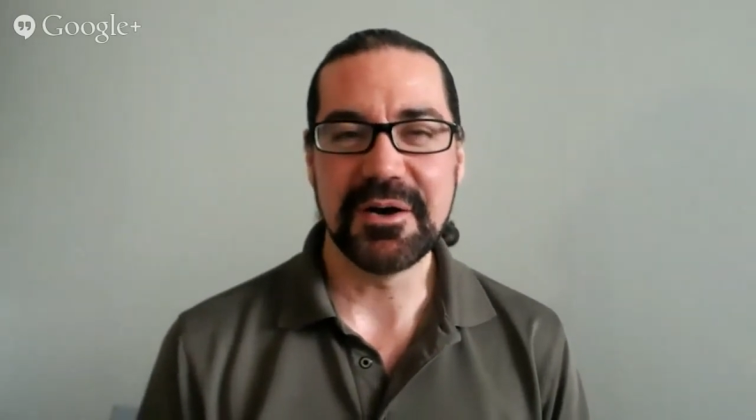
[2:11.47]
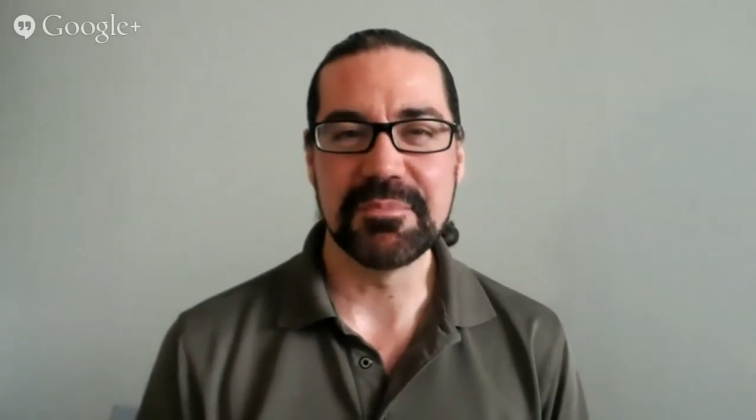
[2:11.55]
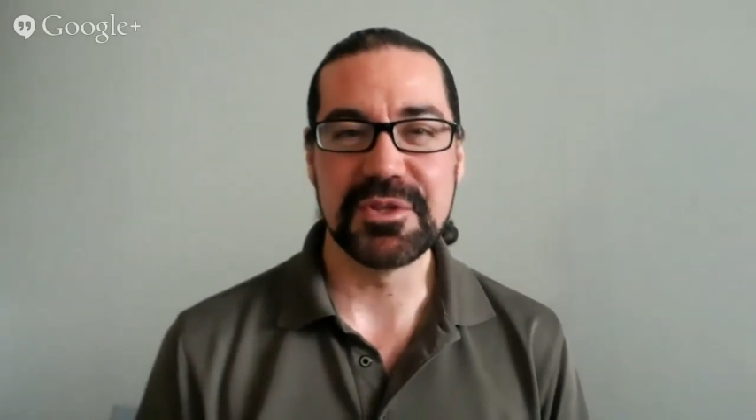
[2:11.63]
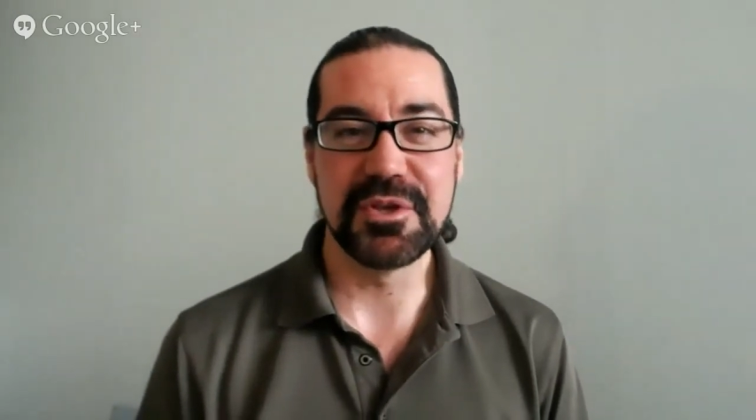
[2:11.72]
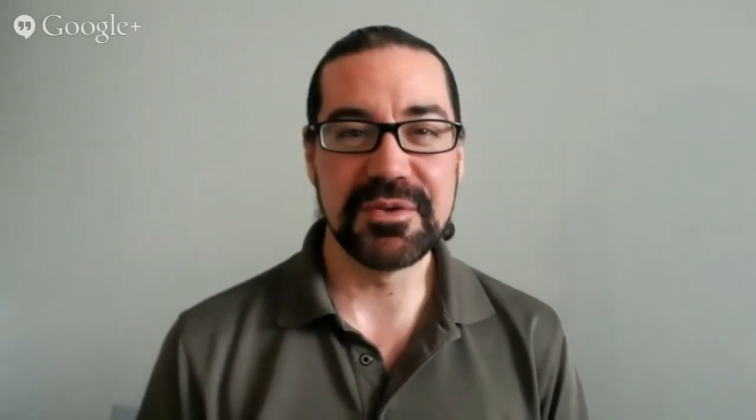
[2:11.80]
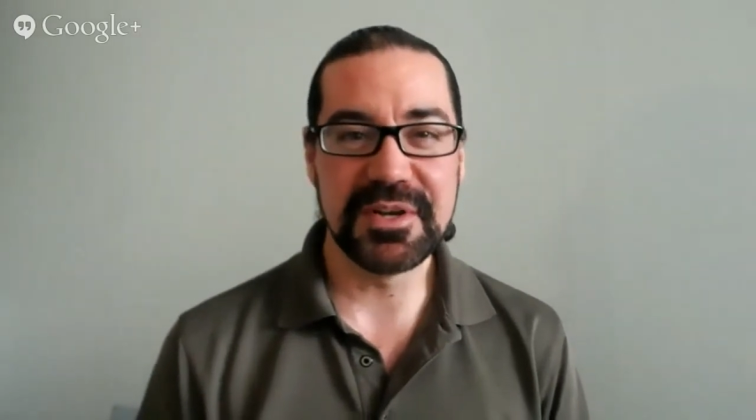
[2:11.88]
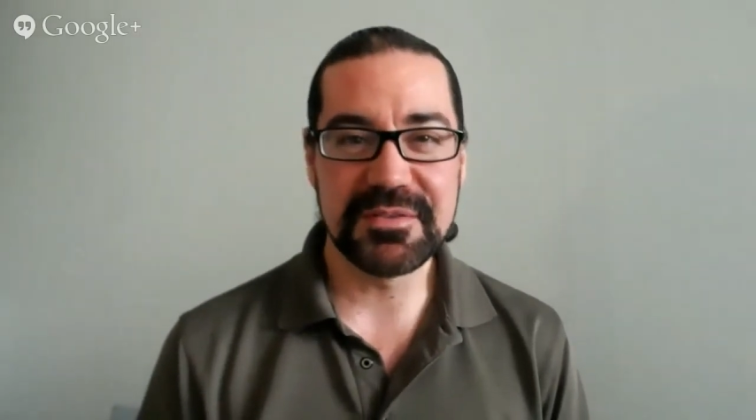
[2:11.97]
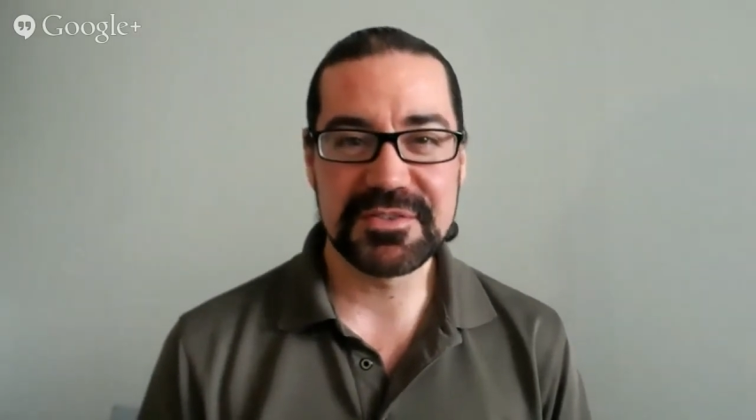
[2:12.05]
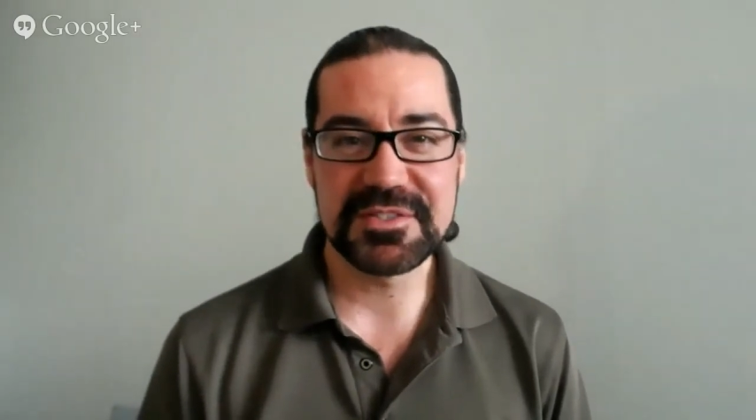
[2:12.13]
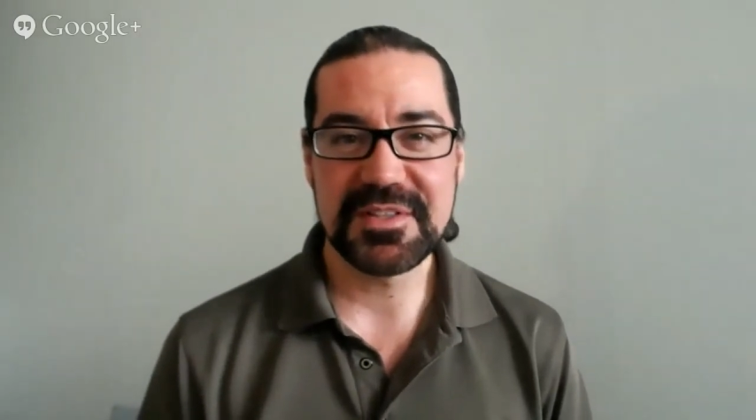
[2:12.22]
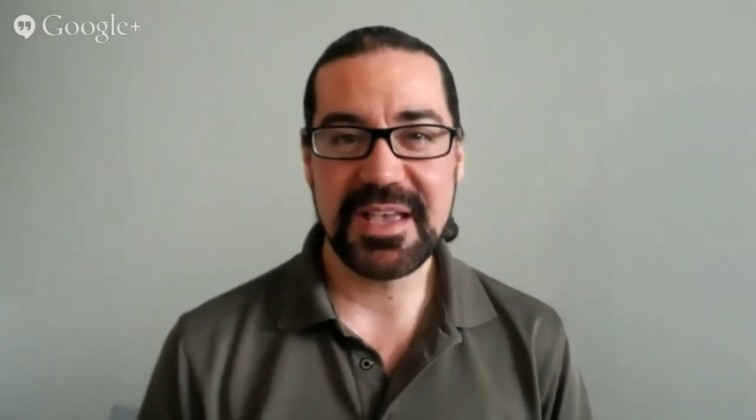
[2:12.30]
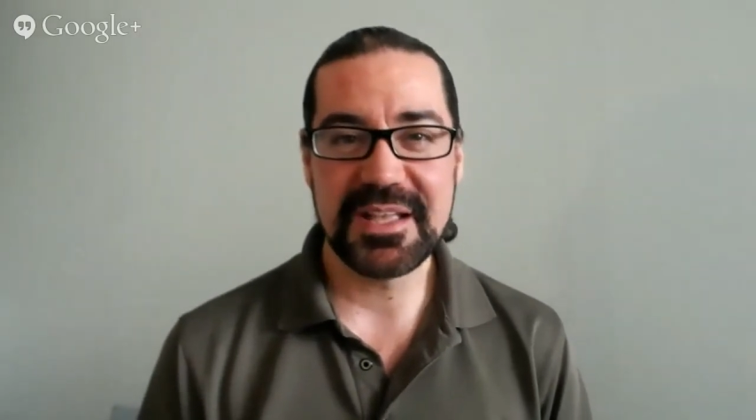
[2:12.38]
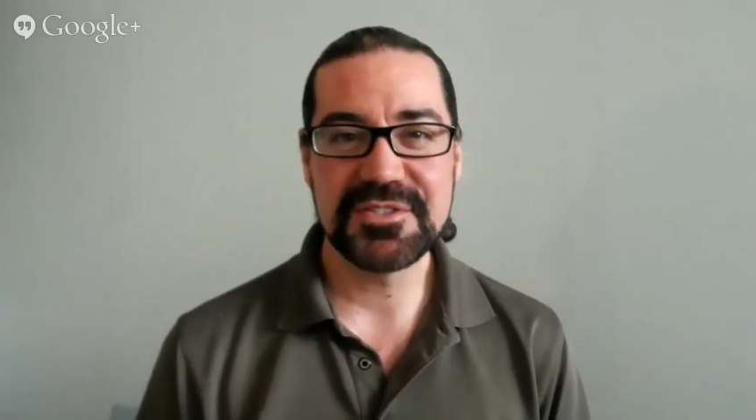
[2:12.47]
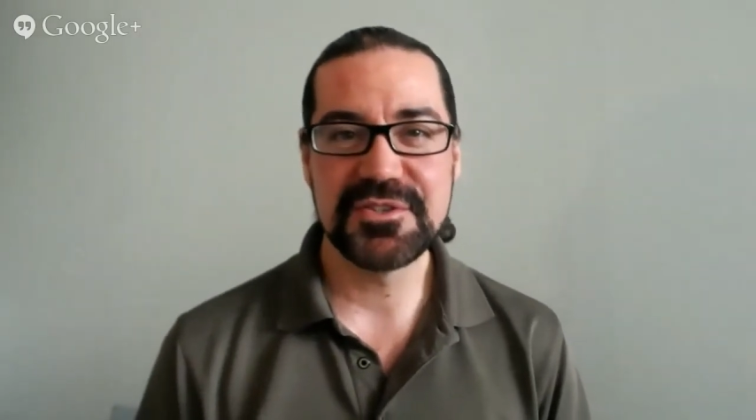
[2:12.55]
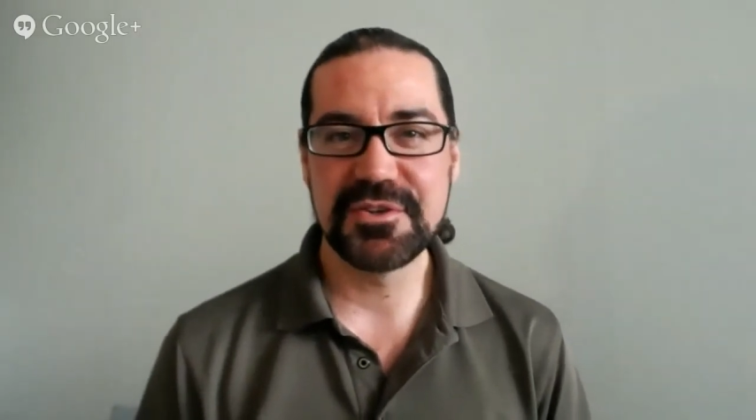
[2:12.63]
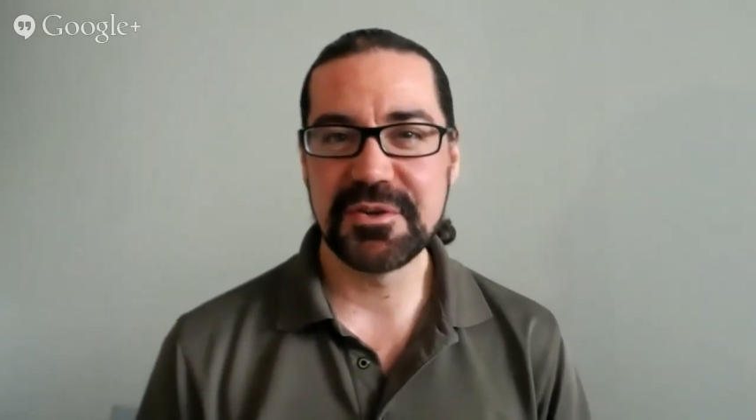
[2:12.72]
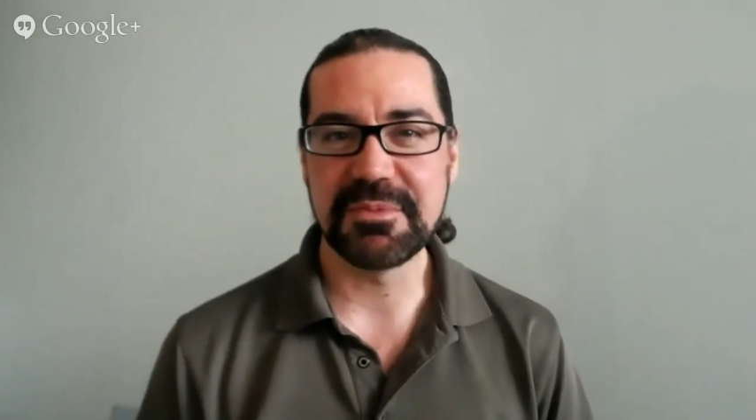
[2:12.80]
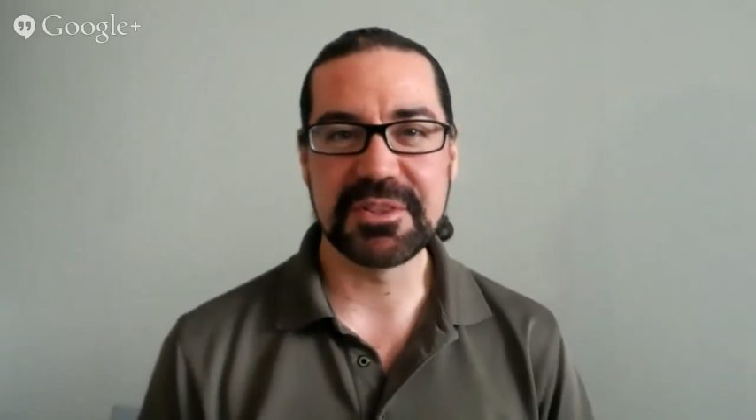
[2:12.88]
unitive states,
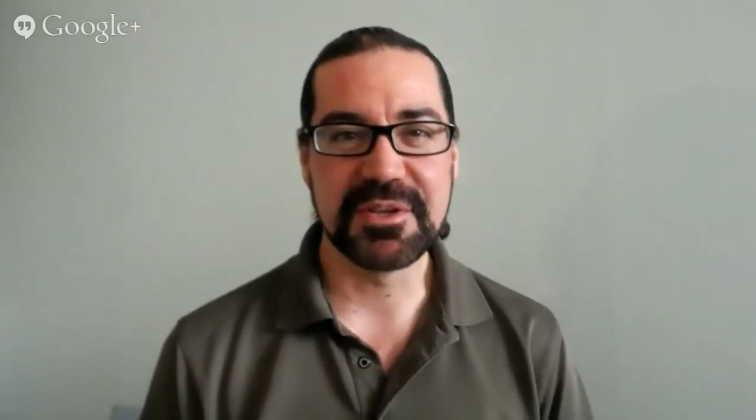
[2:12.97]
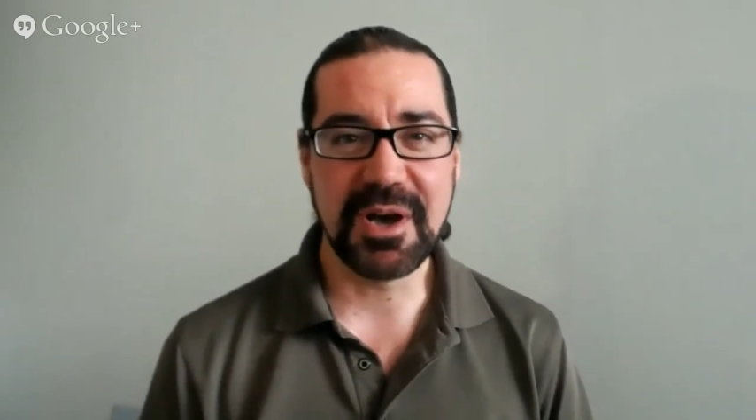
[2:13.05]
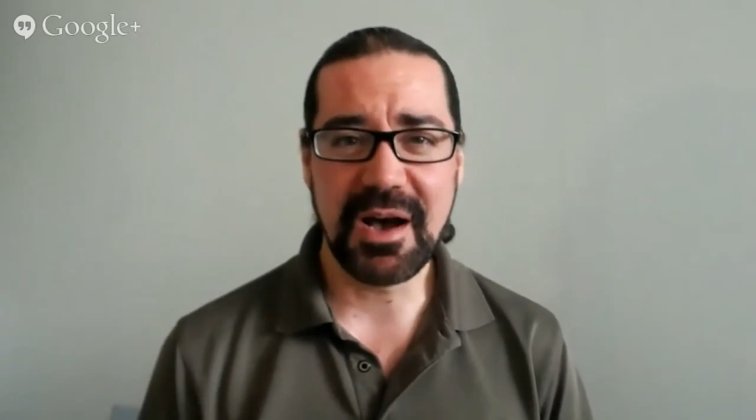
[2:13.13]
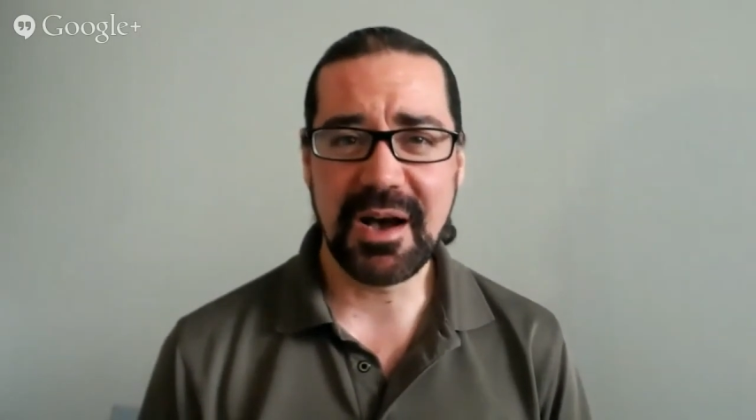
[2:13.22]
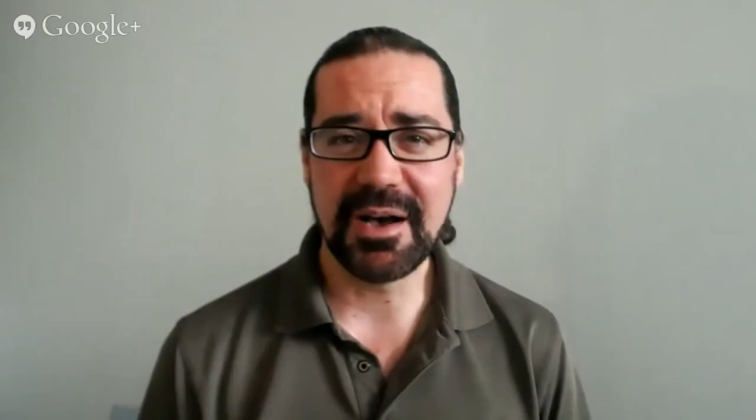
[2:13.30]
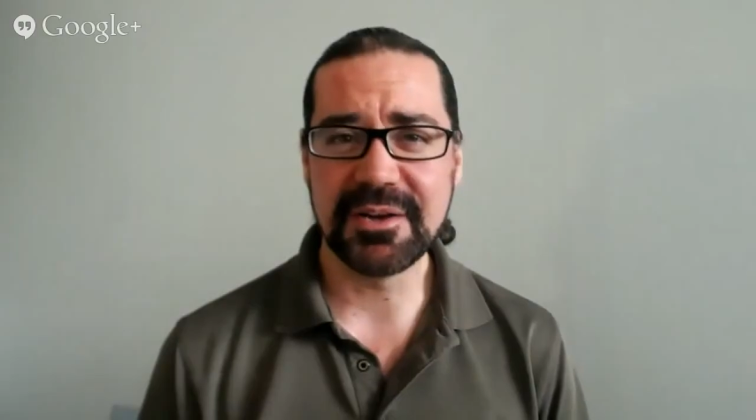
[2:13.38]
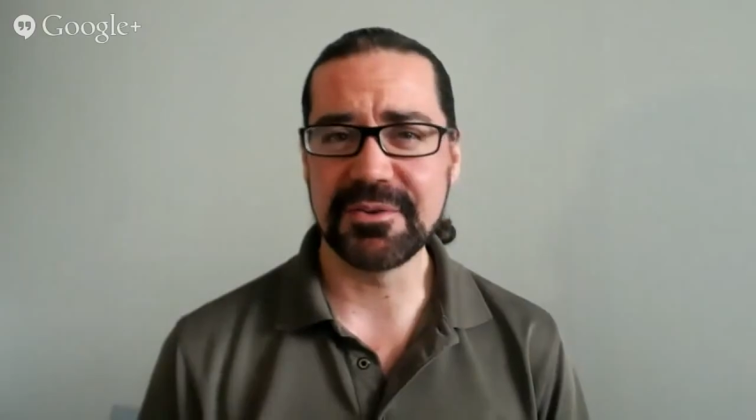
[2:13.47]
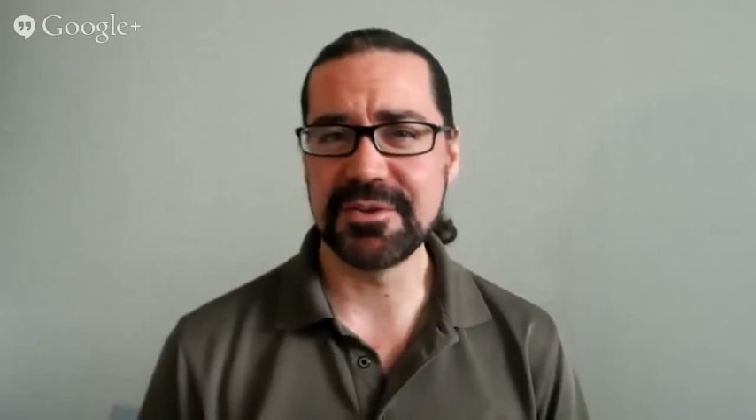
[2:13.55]
union with God,